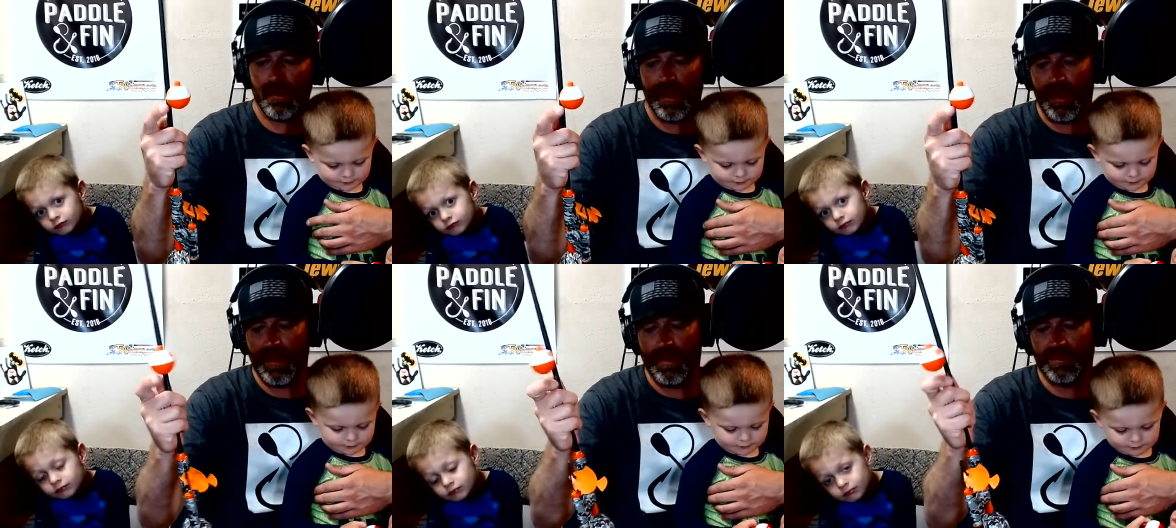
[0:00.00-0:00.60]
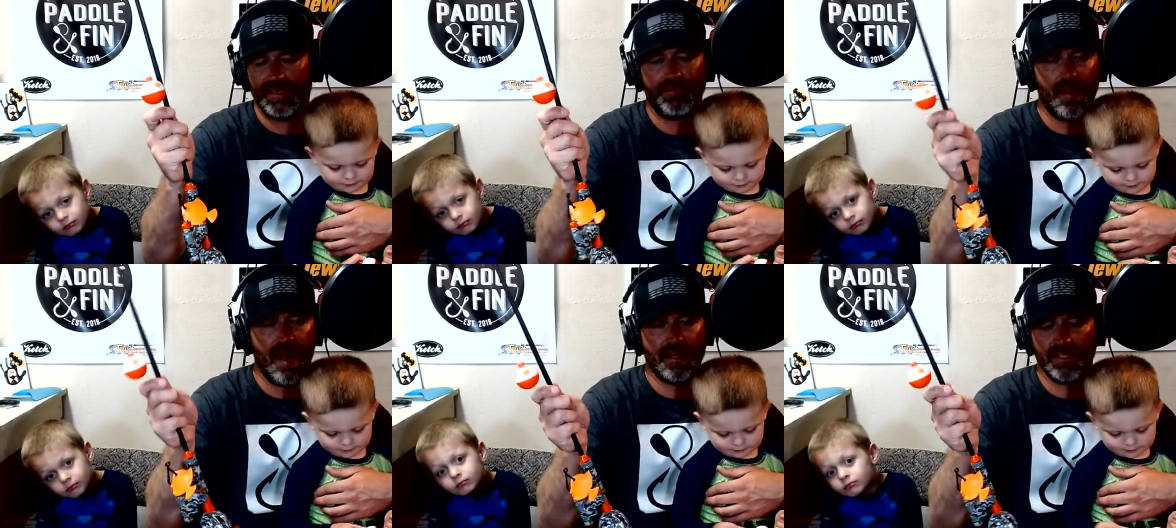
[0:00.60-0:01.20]
Speaker 1: there was for
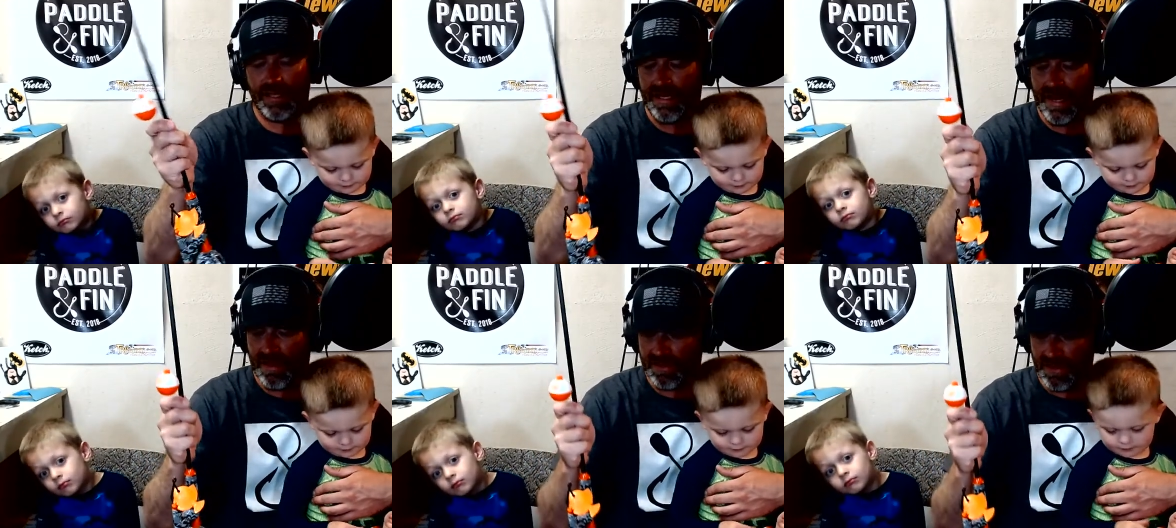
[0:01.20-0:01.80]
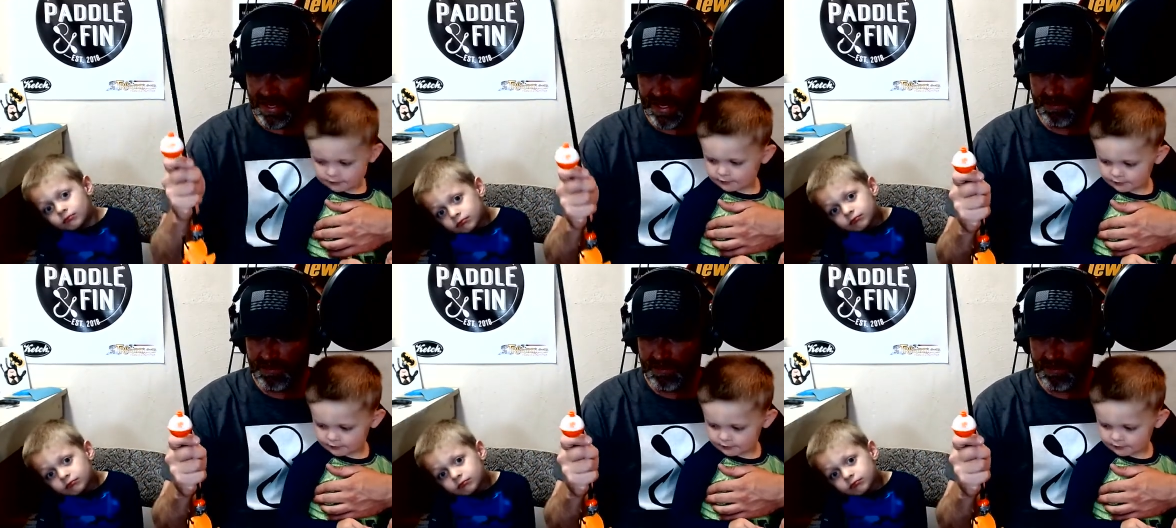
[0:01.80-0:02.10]
actually, yeah, you could